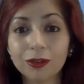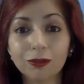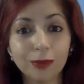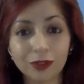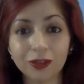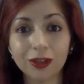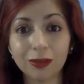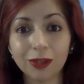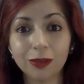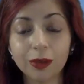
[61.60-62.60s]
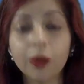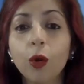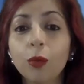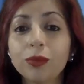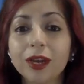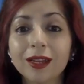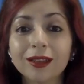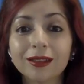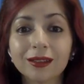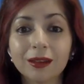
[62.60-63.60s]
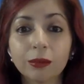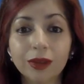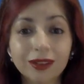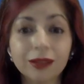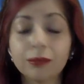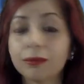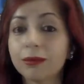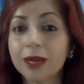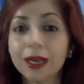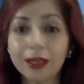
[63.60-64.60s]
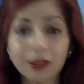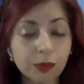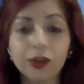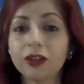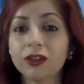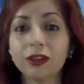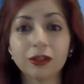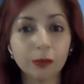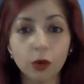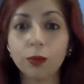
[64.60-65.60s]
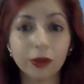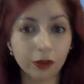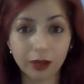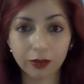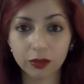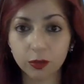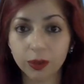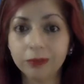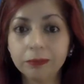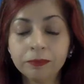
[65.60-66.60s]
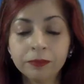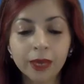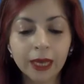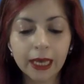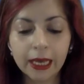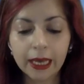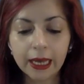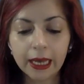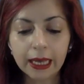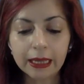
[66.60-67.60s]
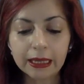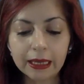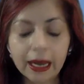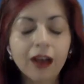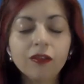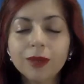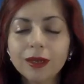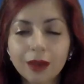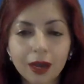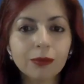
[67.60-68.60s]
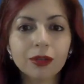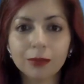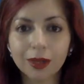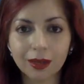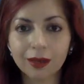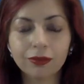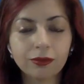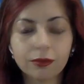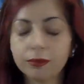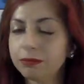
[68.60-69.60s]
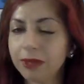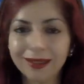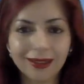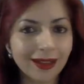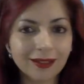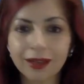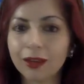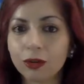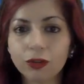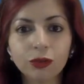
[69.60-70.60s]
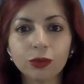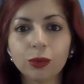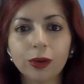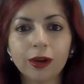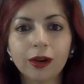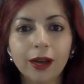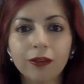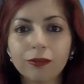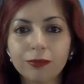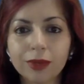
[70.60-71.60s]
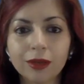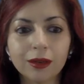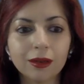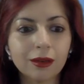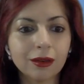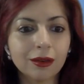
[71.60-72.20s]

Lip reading: of my journey with you and hope that this can bring some inspiration and some hope in your life as well. There have been times in my life in the last decade or two where I've been